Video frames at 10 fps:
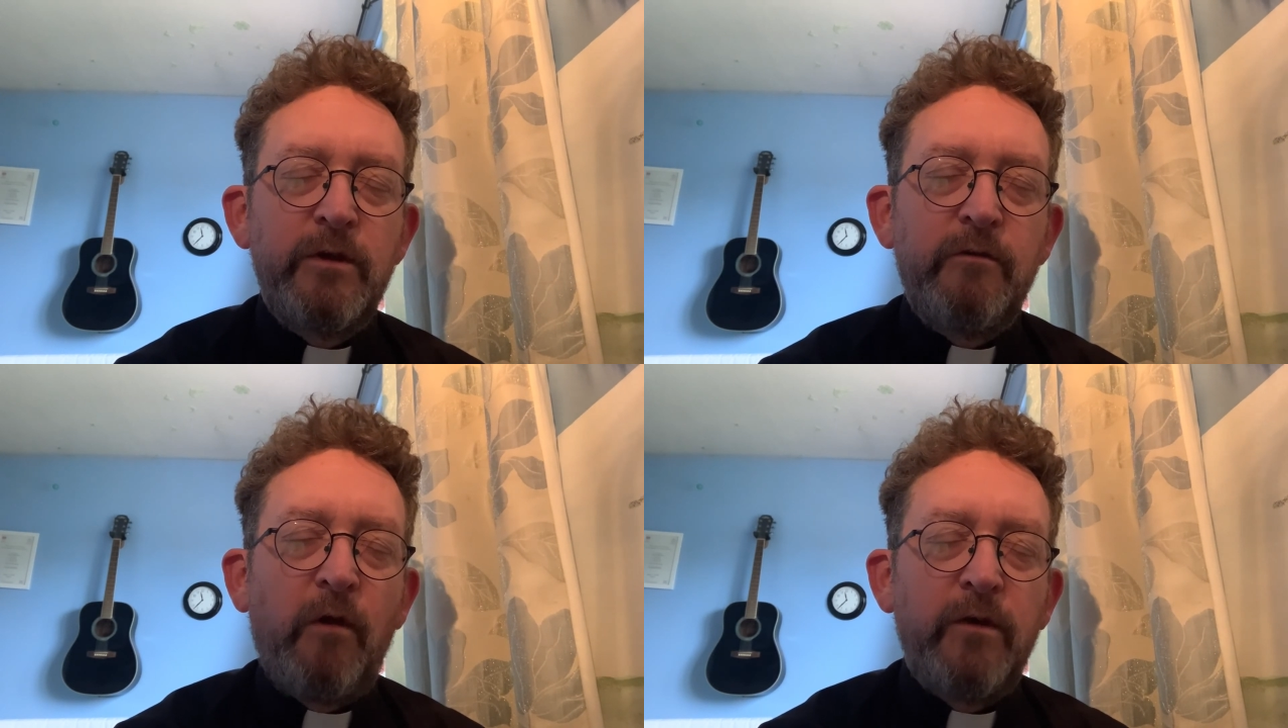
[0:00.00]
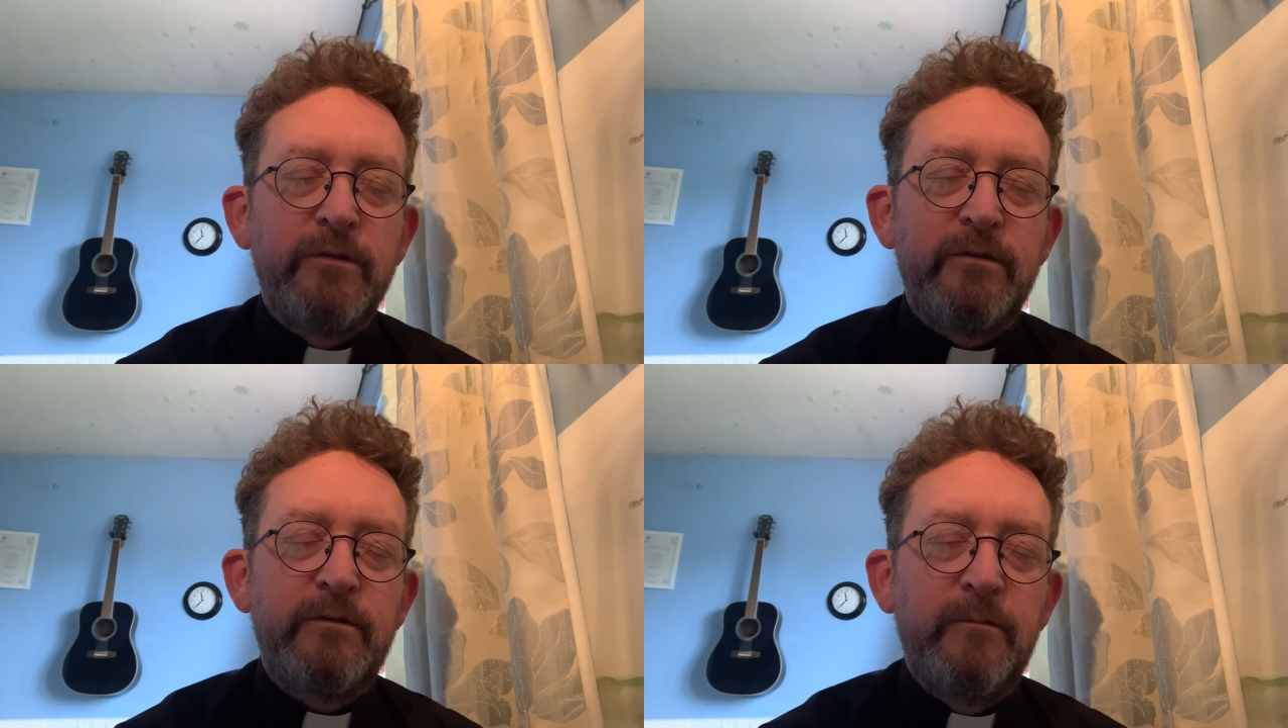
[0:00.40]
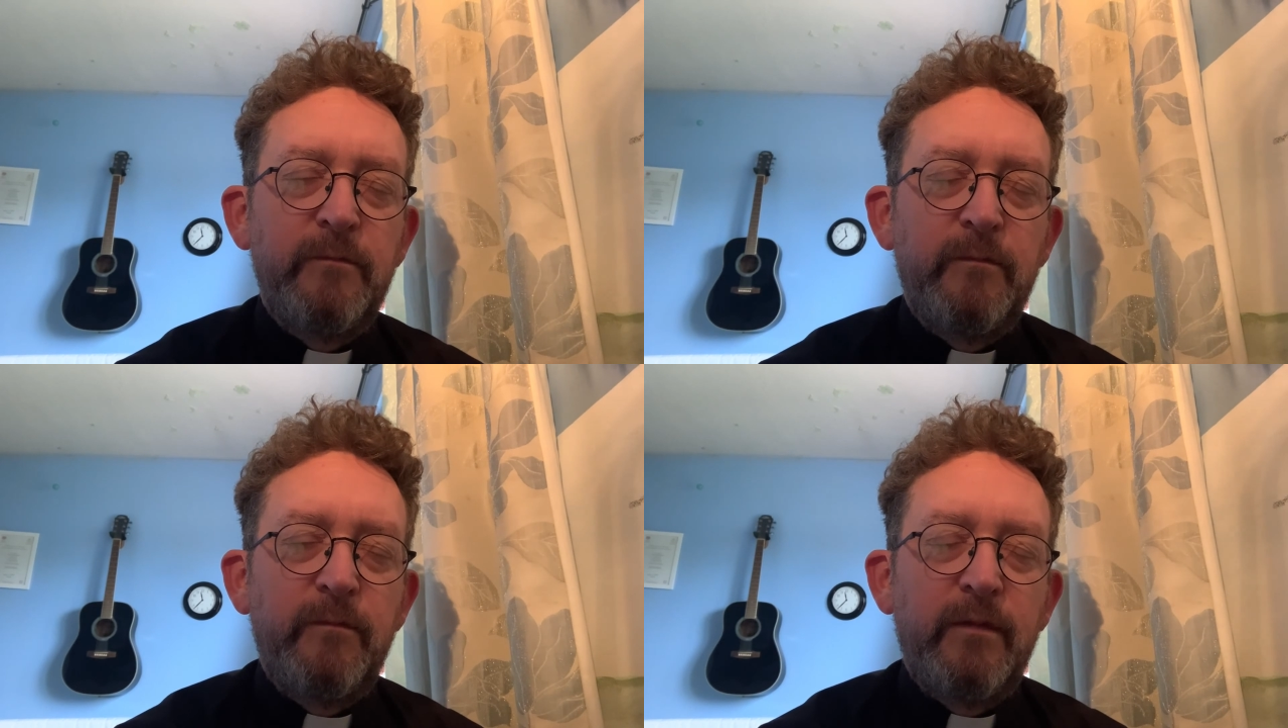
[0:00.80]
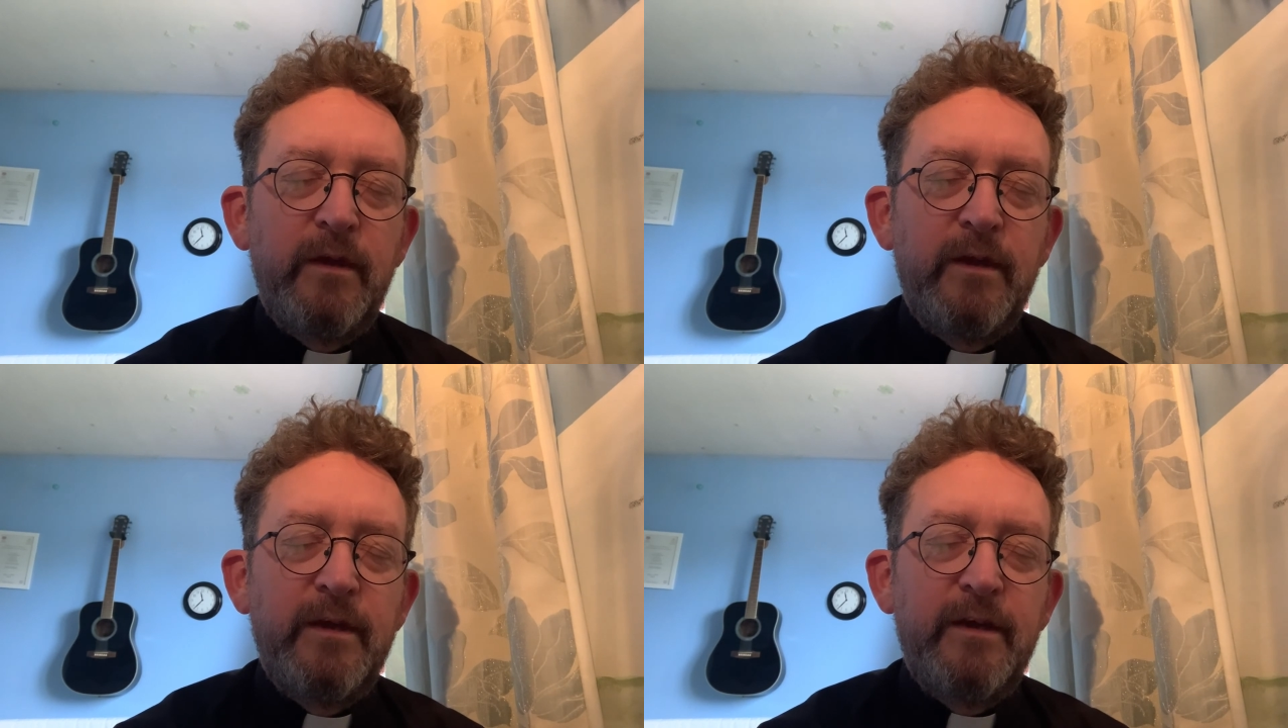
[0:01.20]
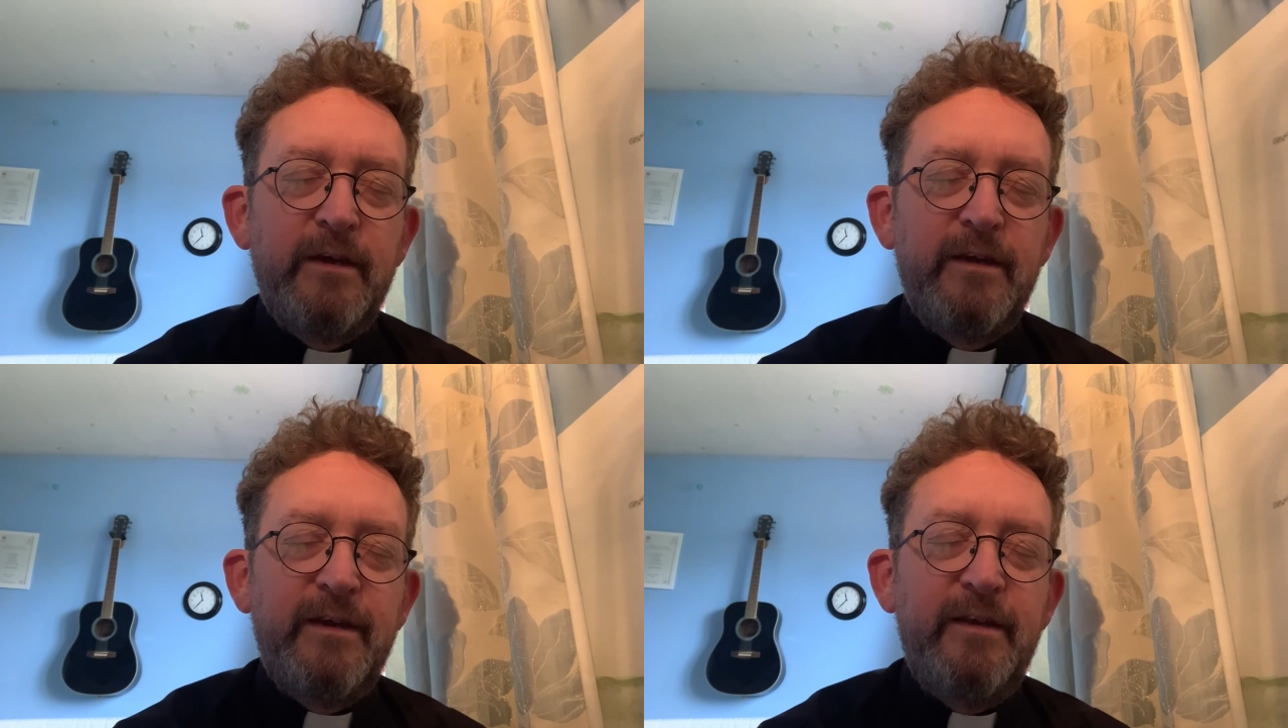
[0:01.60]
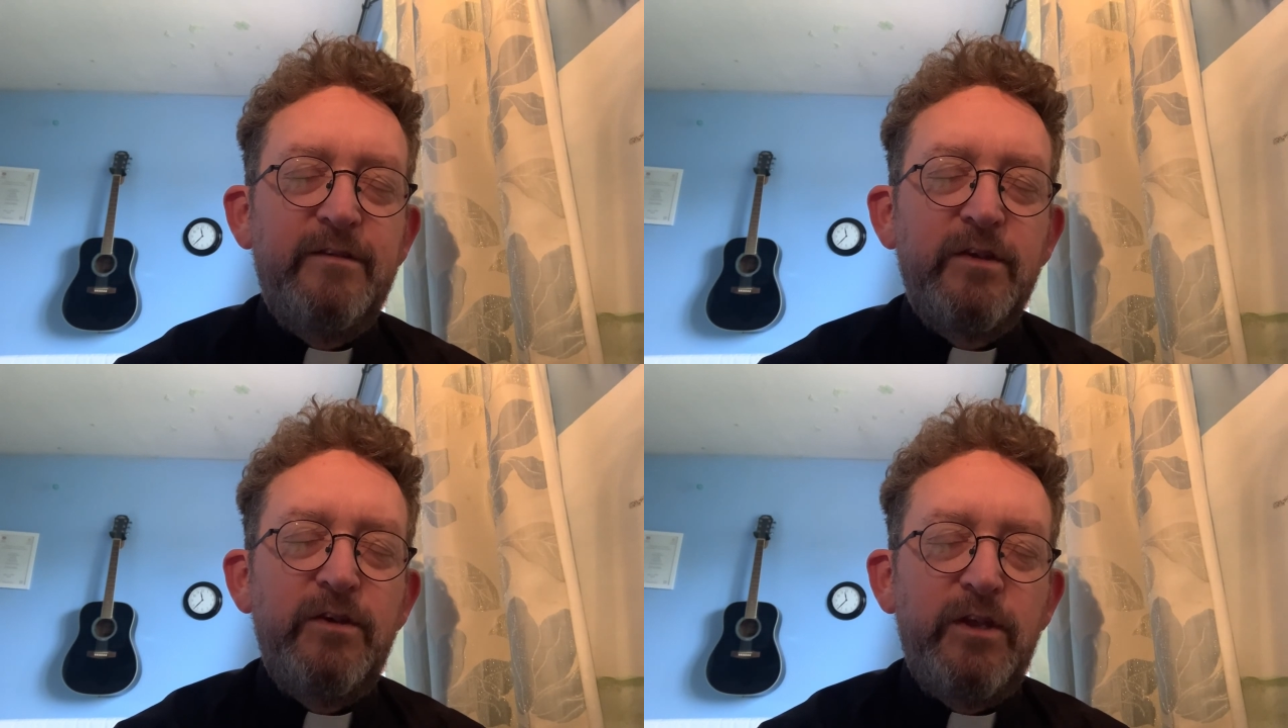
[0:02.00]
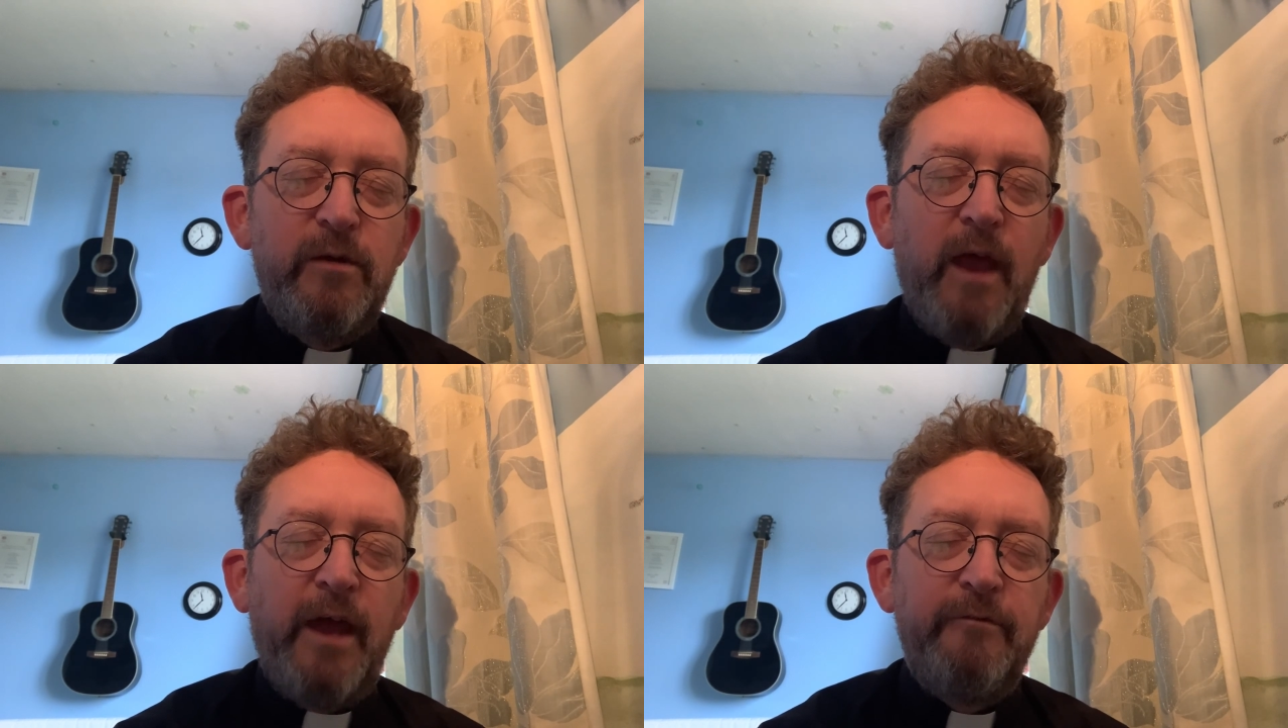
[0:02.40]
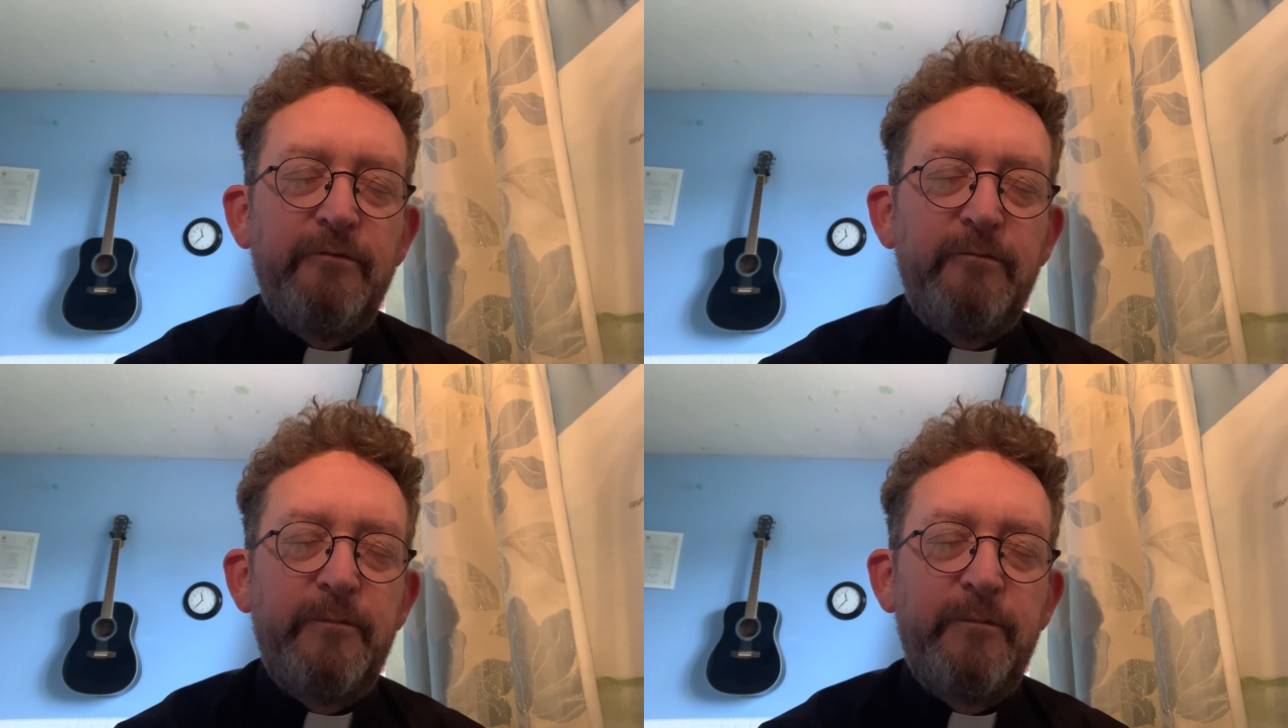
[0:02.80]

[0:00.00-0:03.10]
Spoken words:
cross into new life.